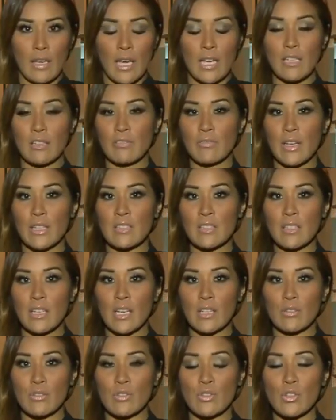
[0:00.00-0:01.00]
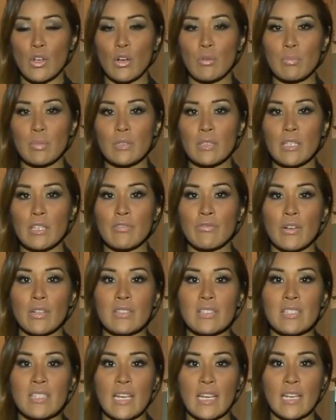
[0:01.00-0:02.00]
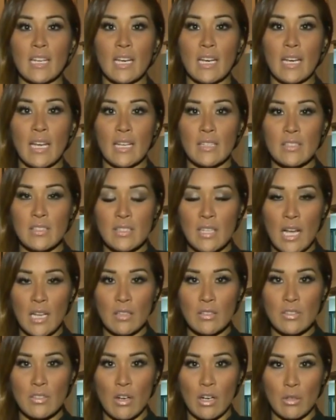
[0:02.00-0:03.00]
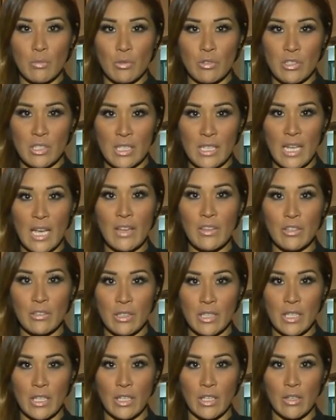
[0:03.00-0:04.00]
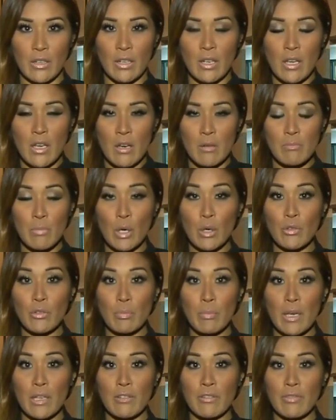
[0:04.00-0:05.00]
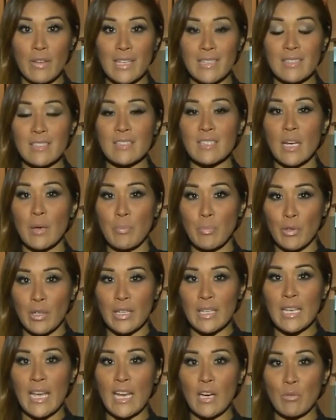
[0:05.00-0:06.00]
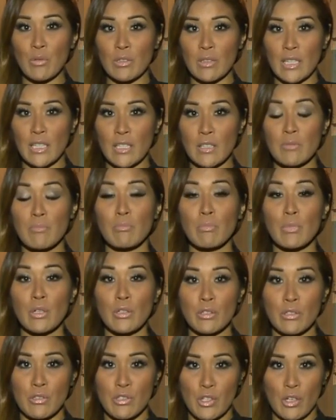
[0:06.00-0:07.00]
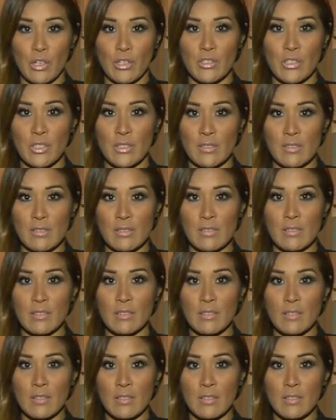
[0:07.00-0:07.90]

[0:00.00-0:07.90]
And investigators don't believe Fonseca and Salazar were together here. Both men face separate gang-related murder charges.